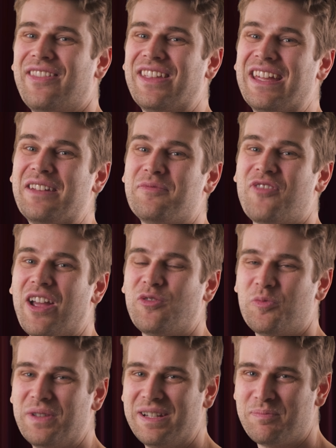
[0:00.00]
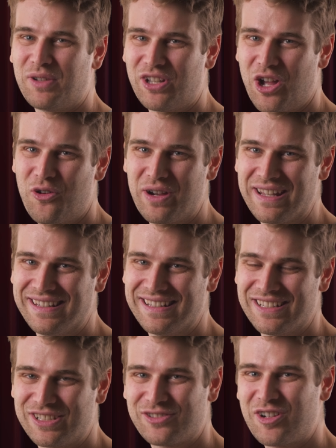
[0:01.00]
The invite will be below in the
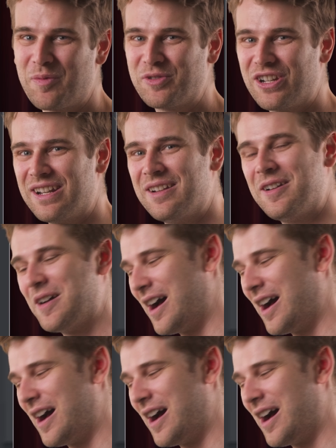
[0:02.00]
description.